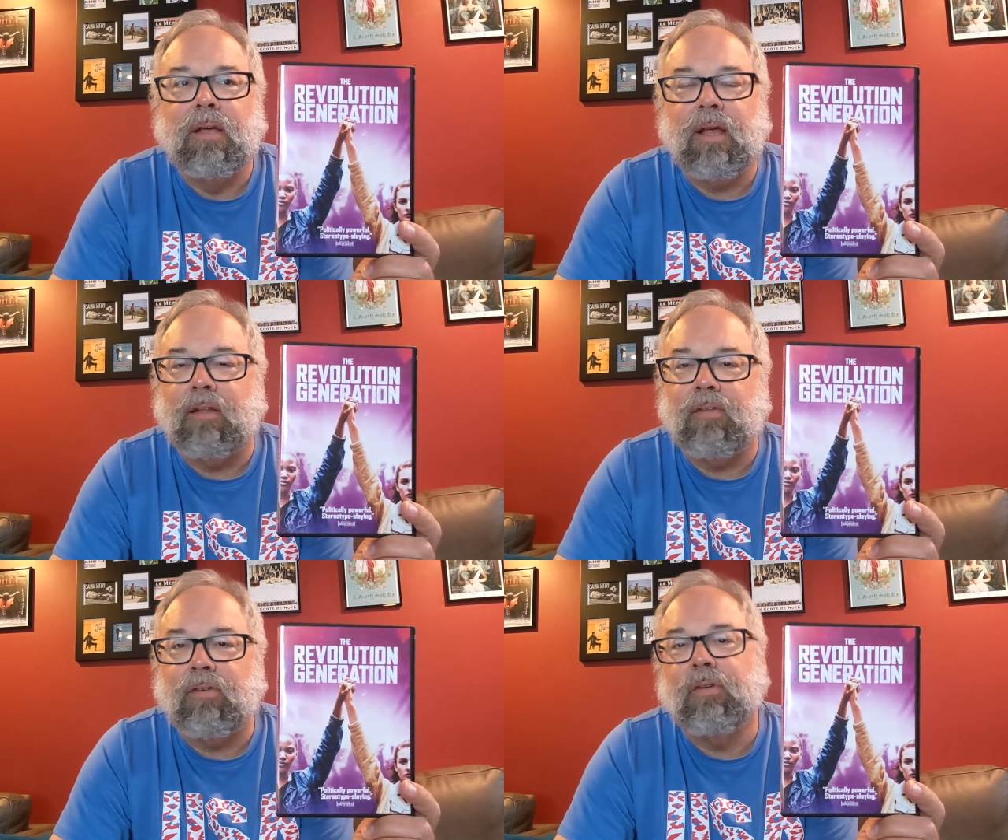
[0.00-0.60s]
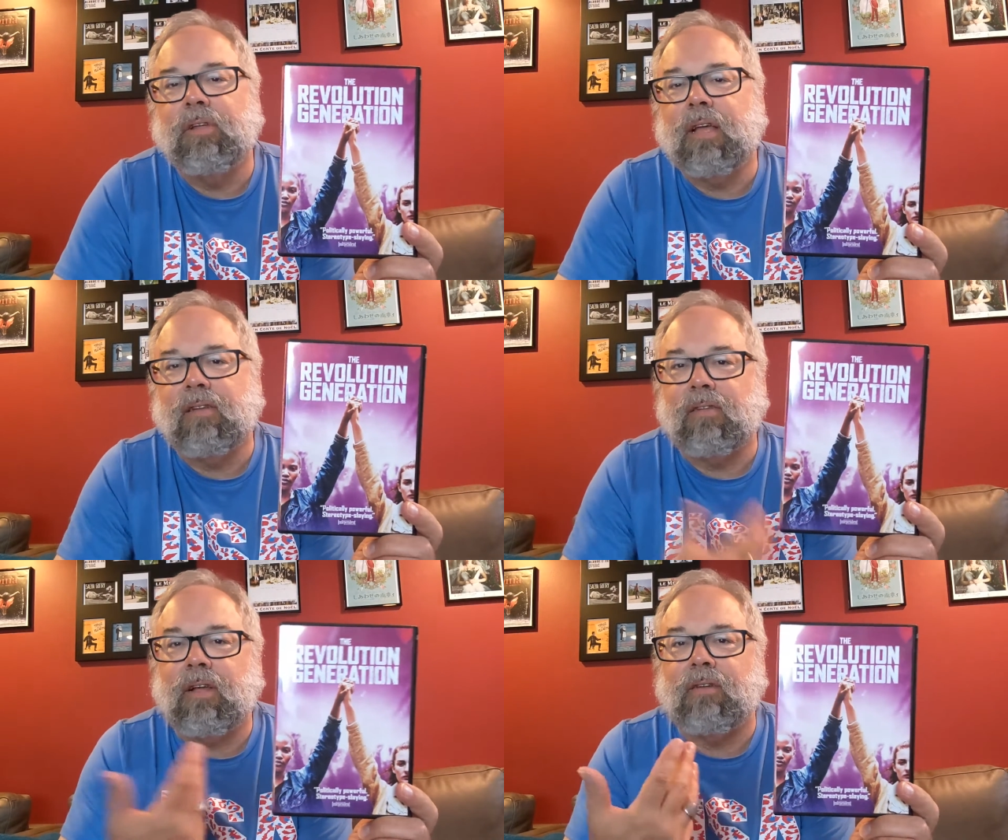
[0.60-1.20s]
and certainly
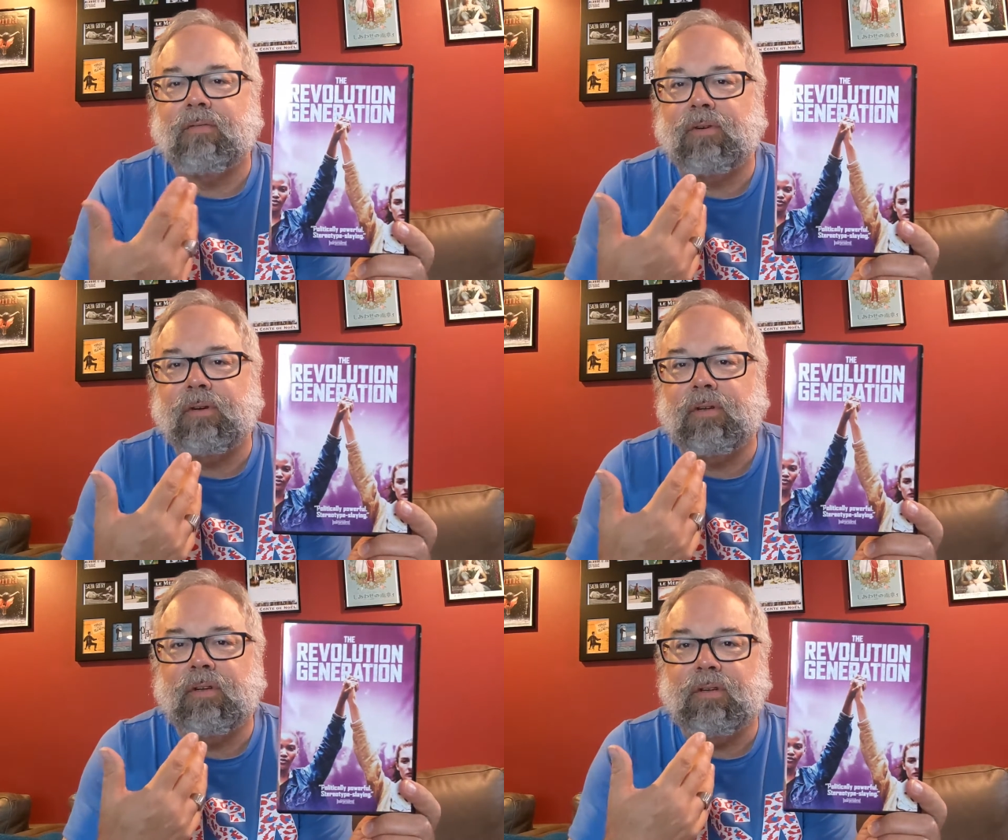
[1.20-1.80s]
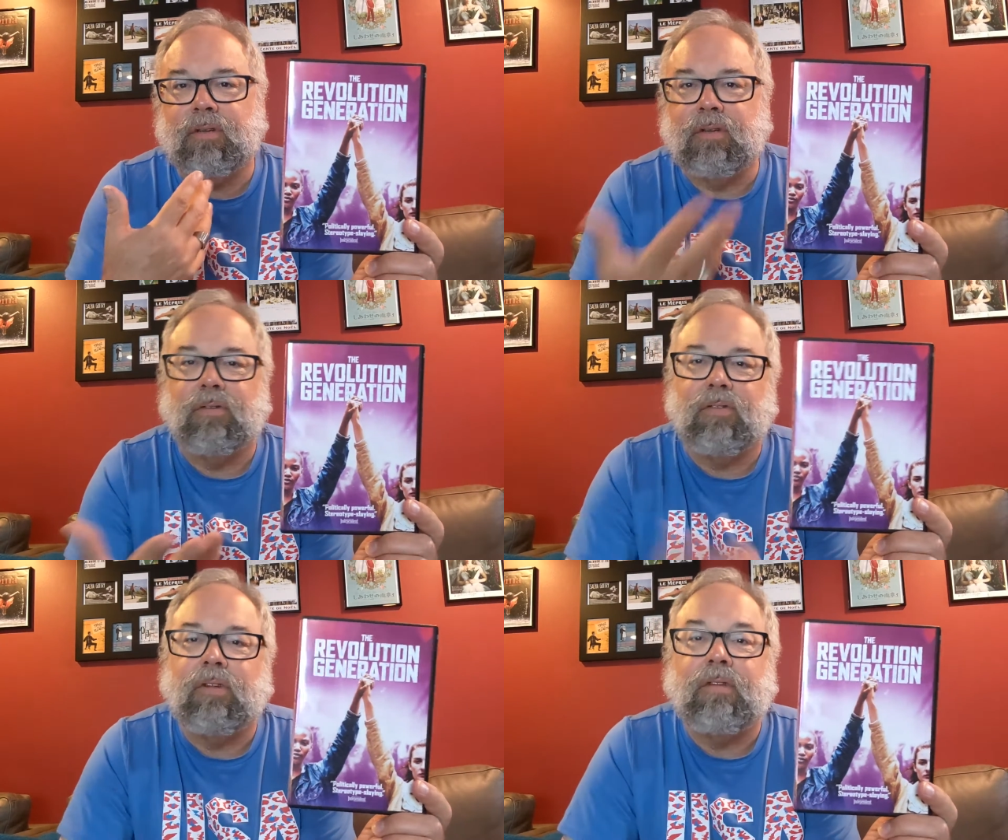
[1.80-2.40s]
has a lot of very
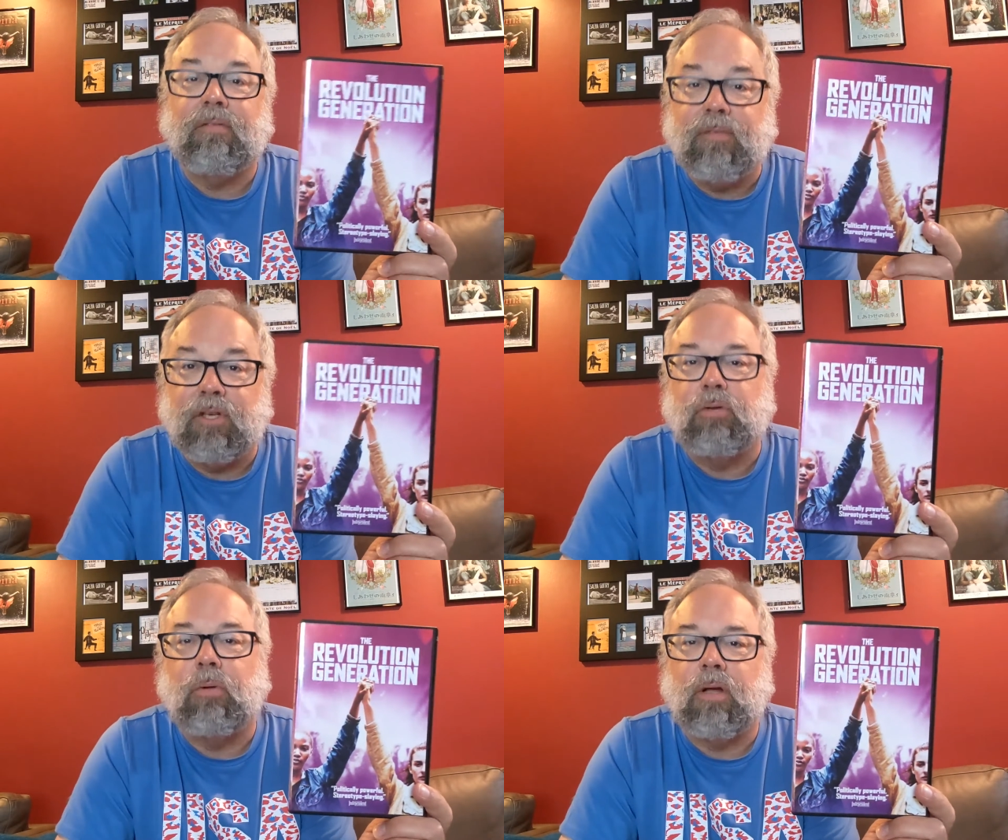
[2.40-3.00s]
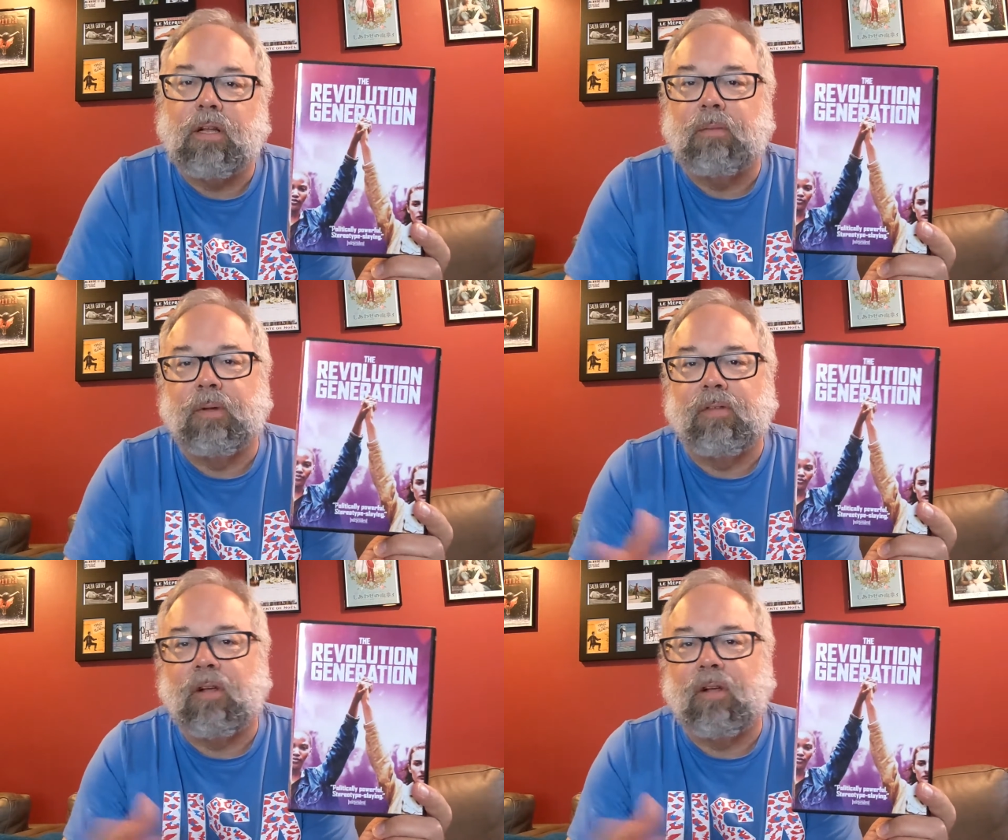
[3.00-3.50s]
interesting visual elements.